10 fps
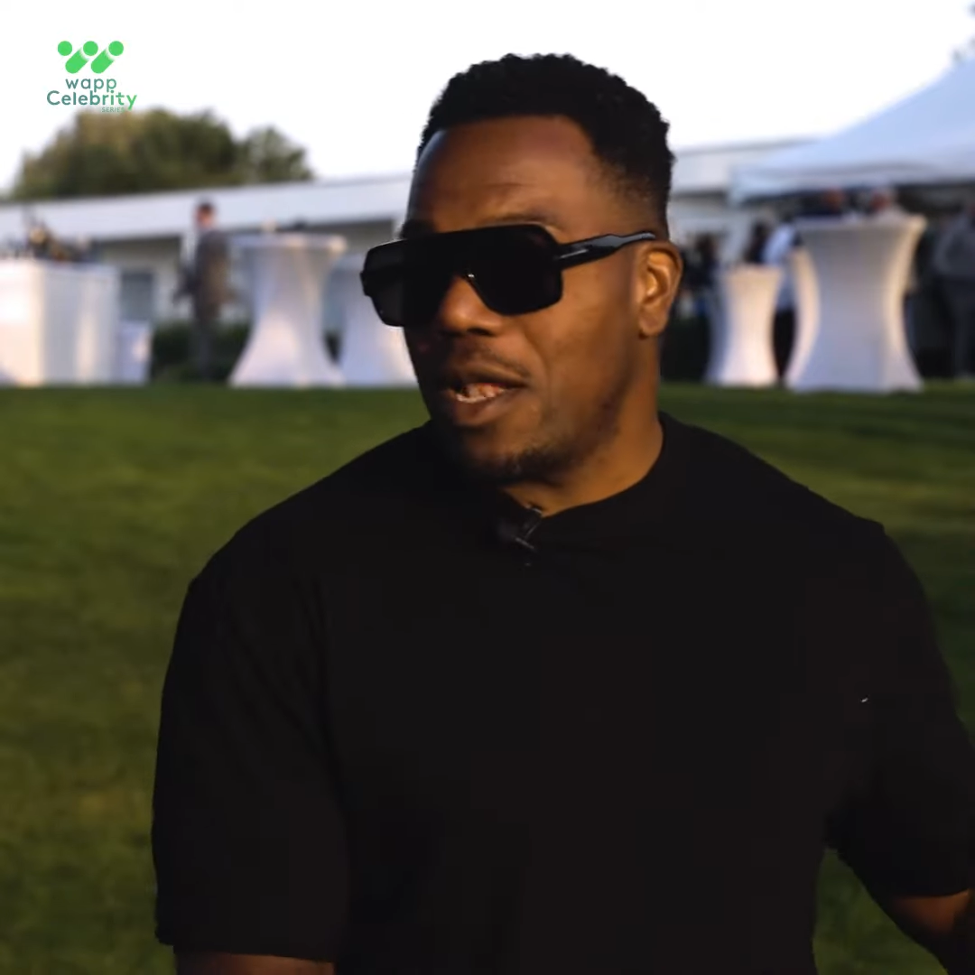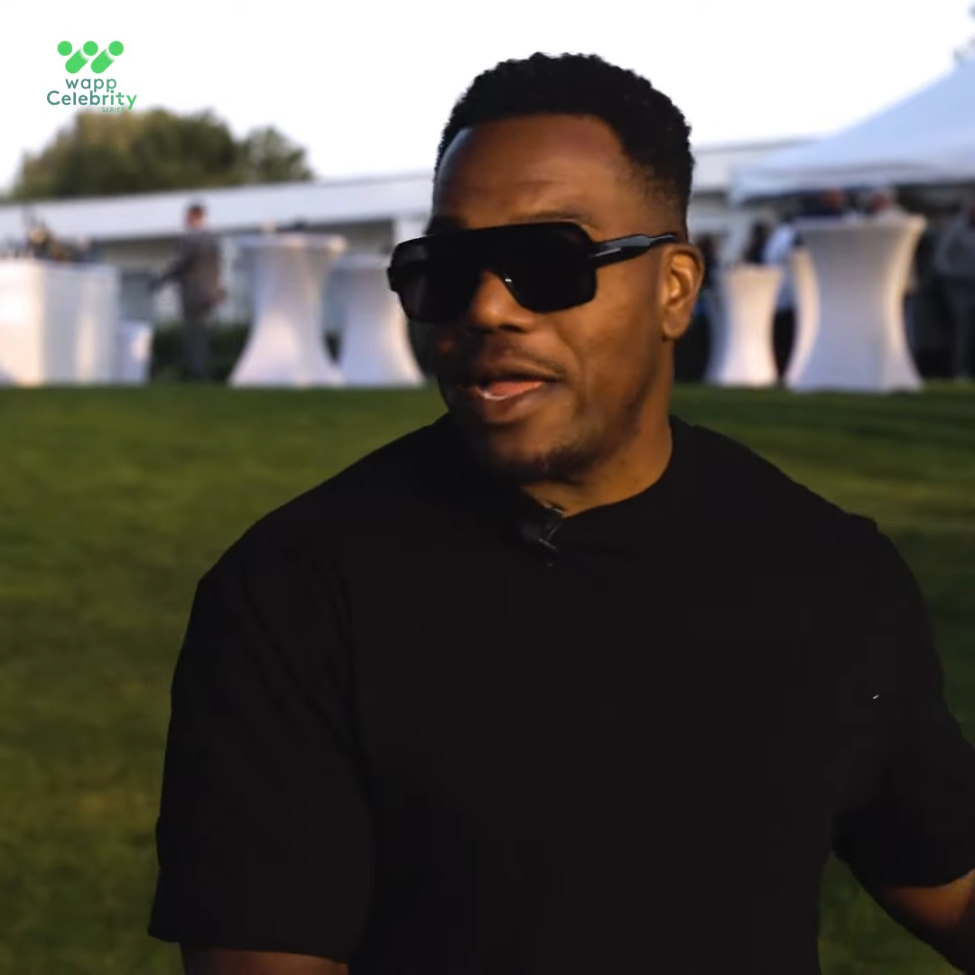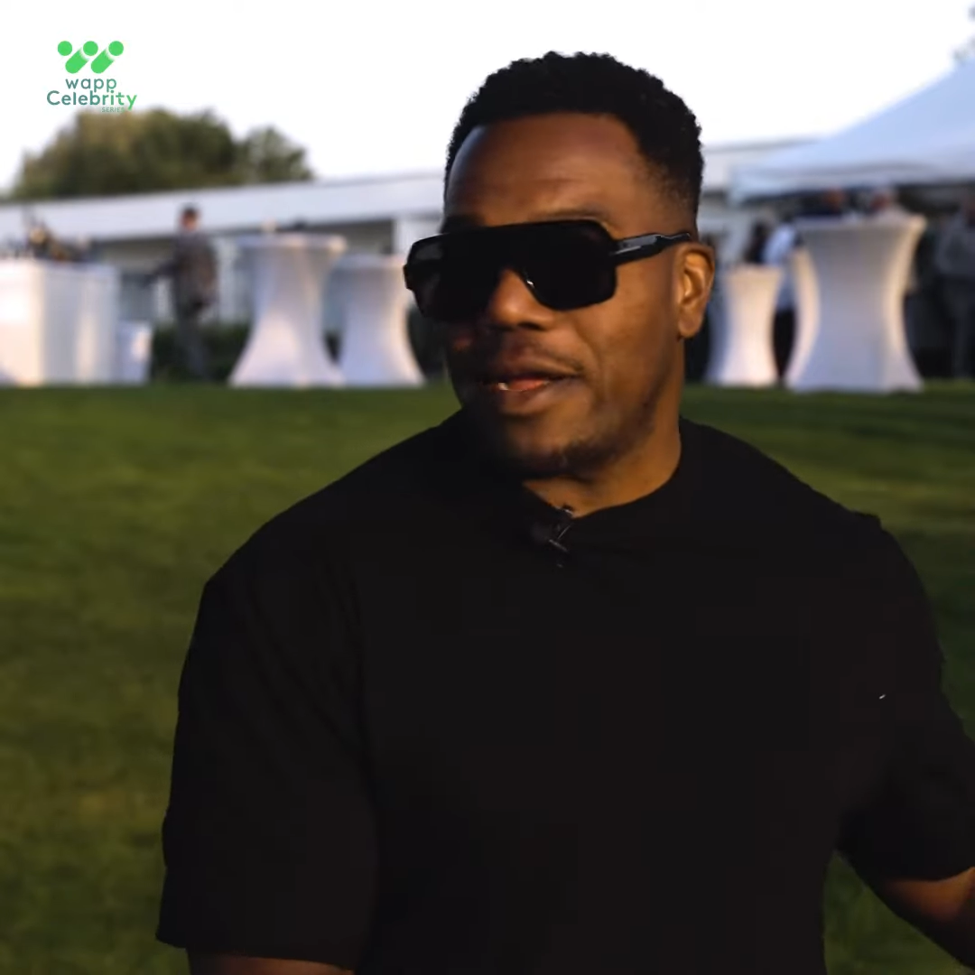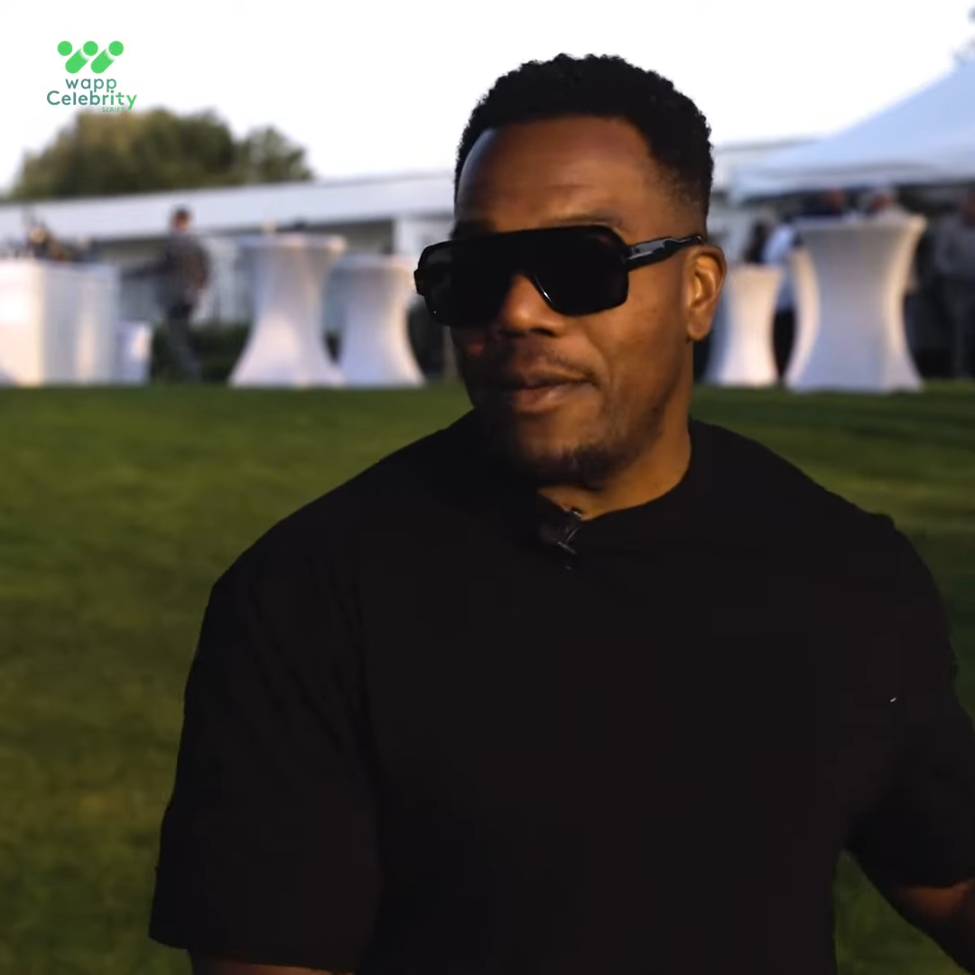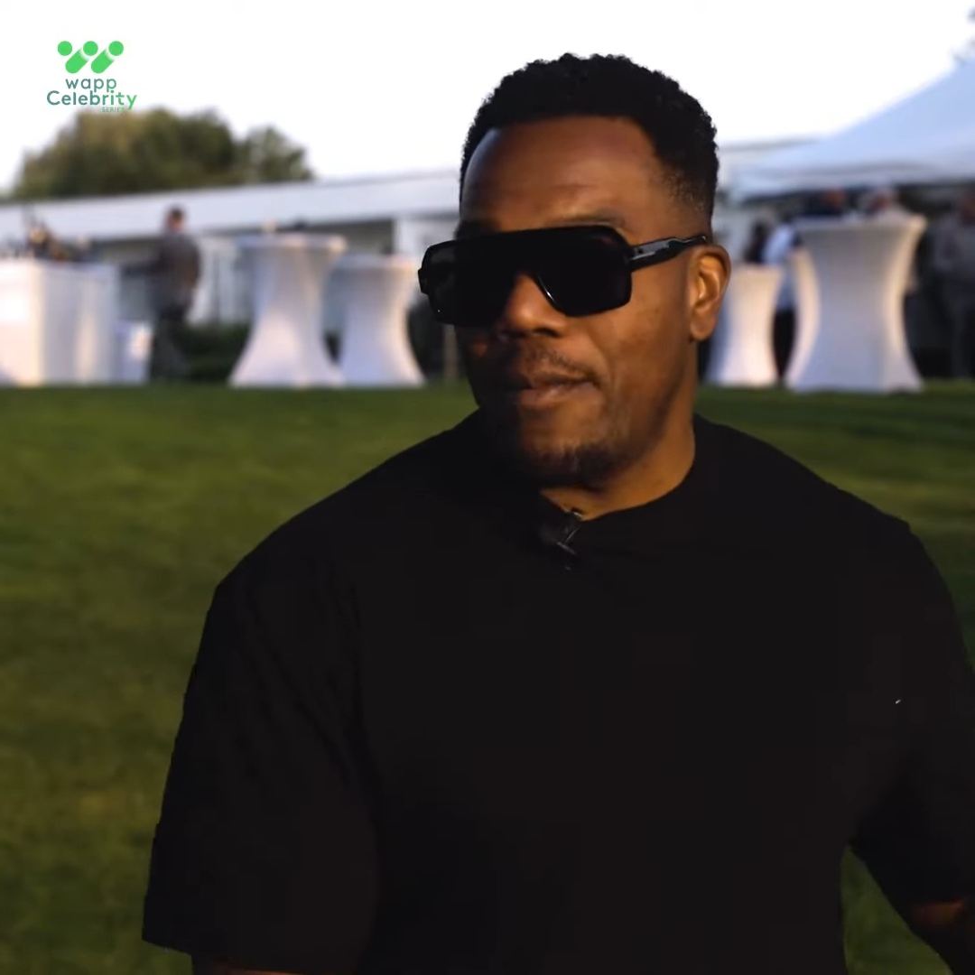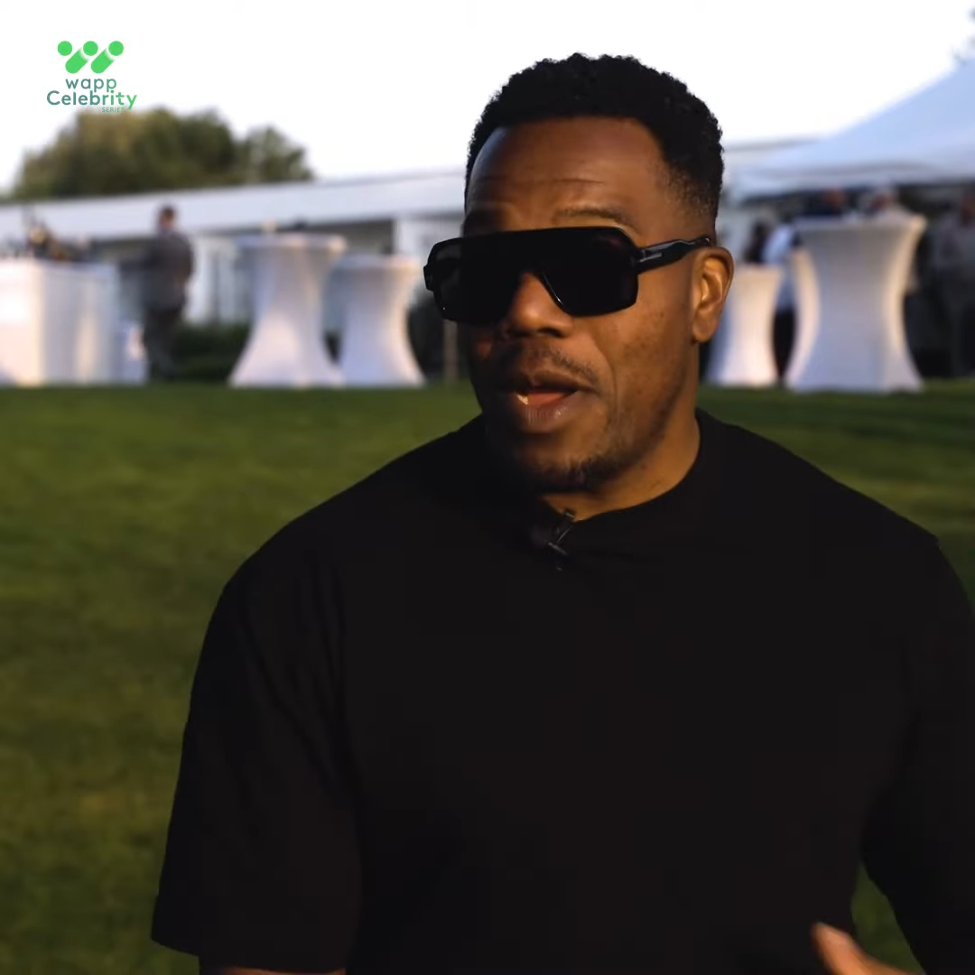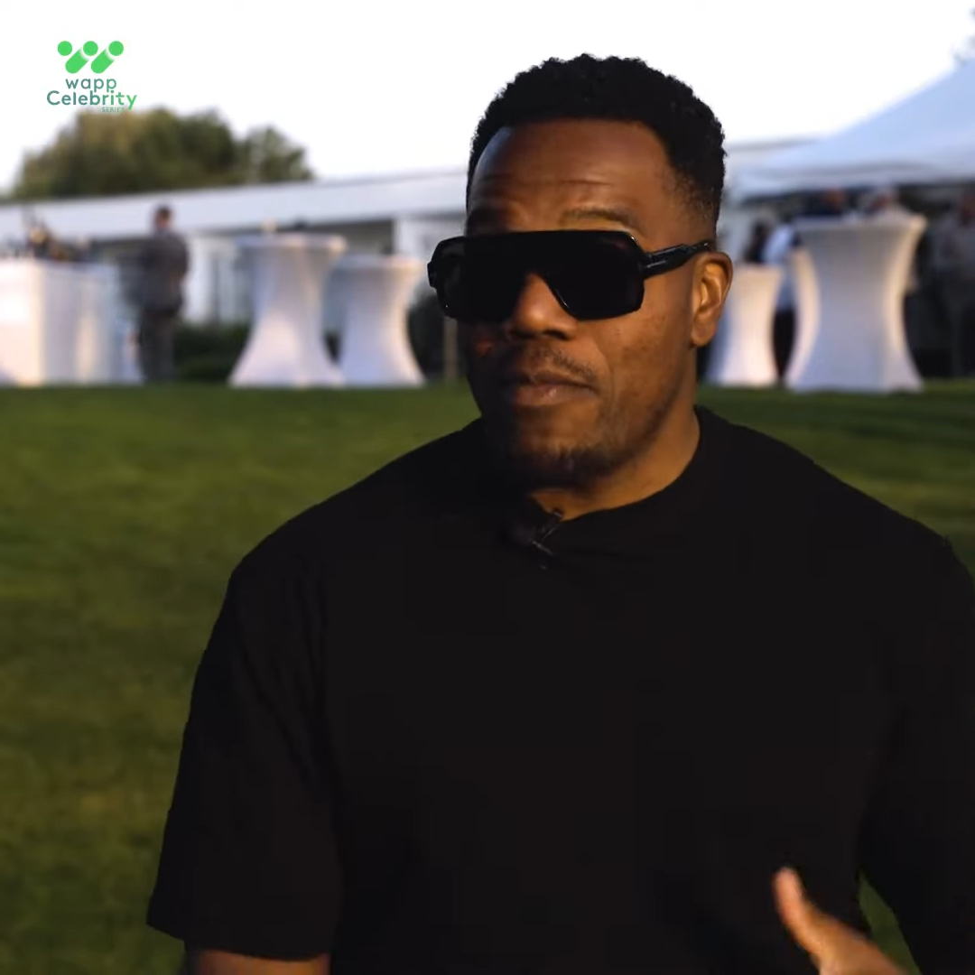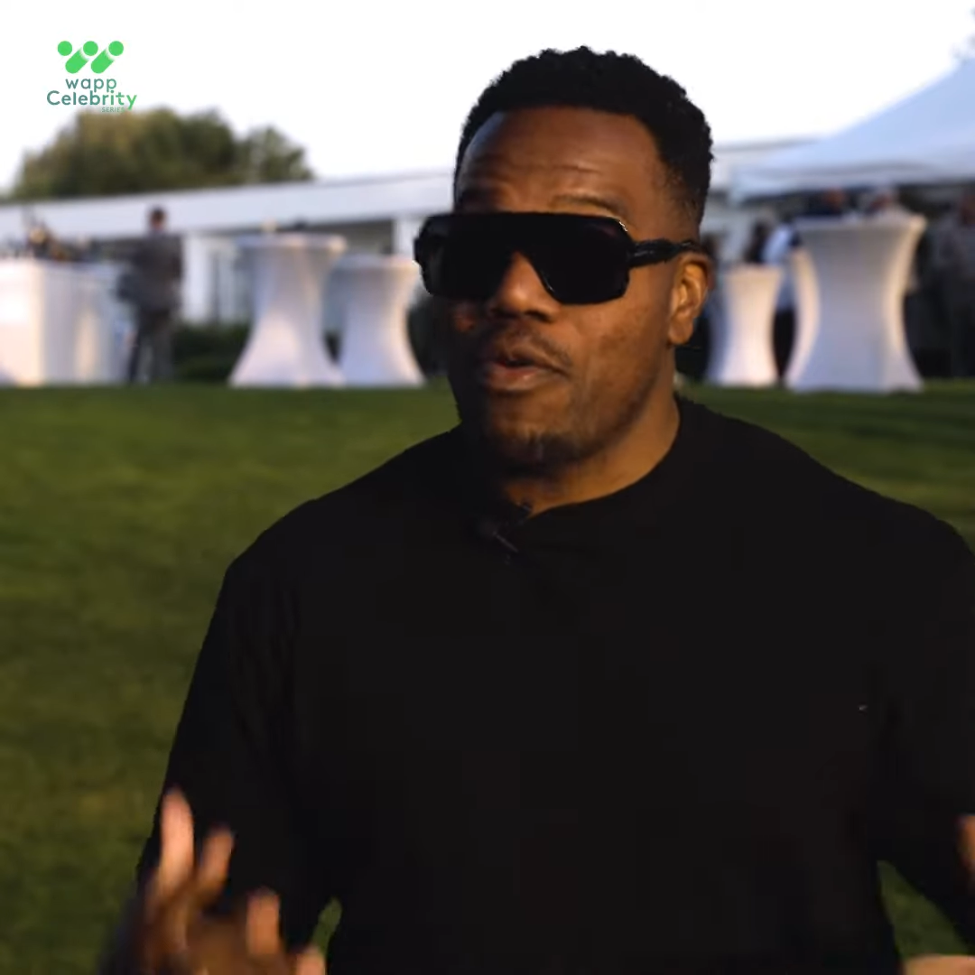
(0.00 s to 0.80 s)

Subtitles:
like my